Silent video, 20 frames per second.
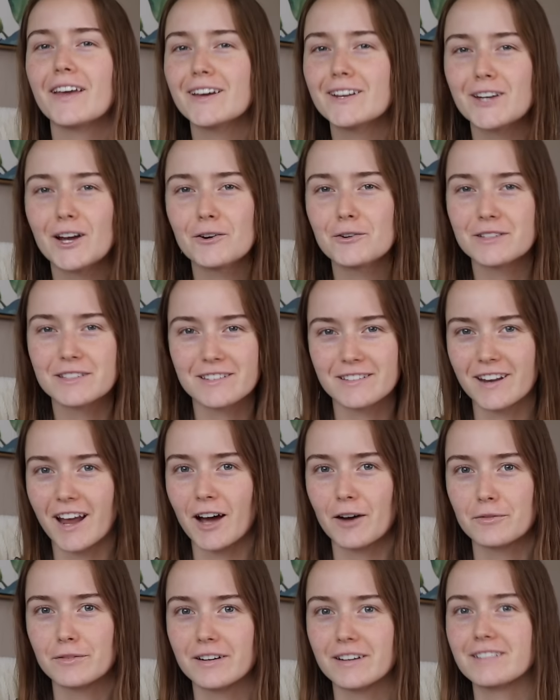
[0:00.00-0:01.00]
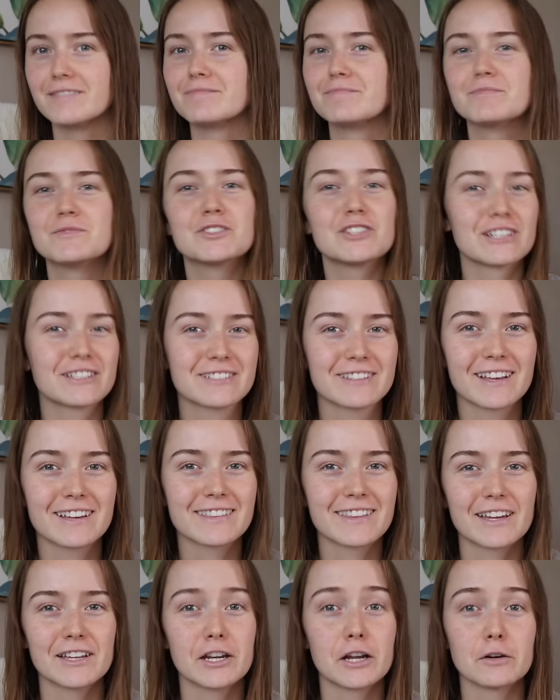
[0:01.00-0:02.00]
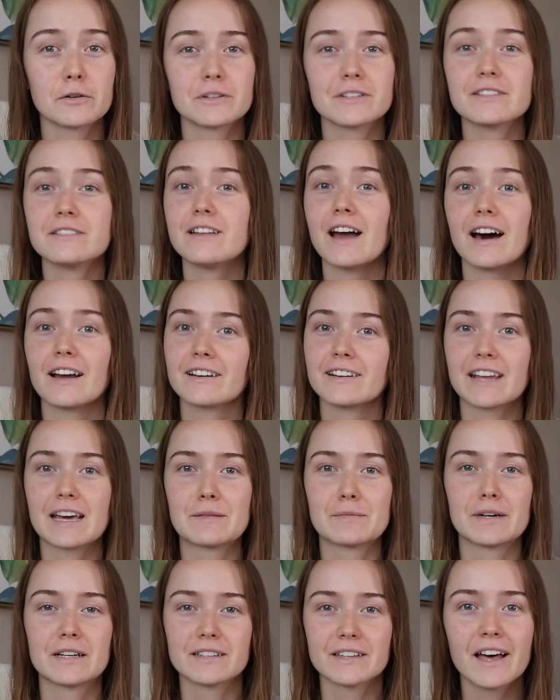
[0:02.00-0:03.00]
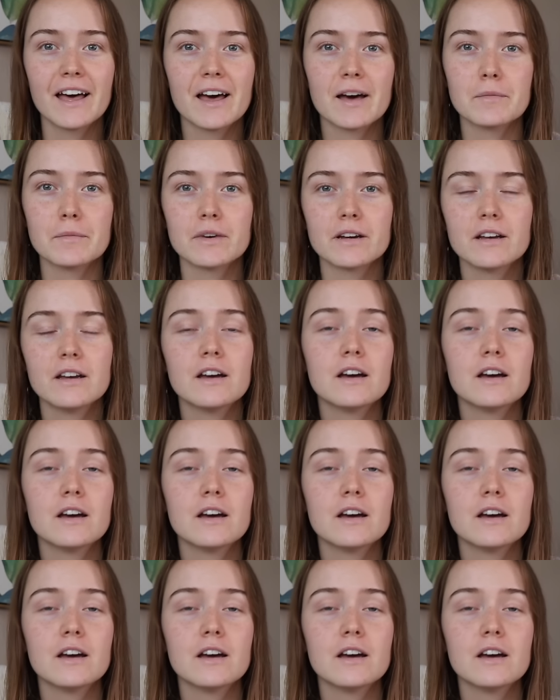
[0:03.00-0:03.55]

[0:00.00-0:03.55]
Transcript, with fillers: know it's not one, just like they know it's not an MLM.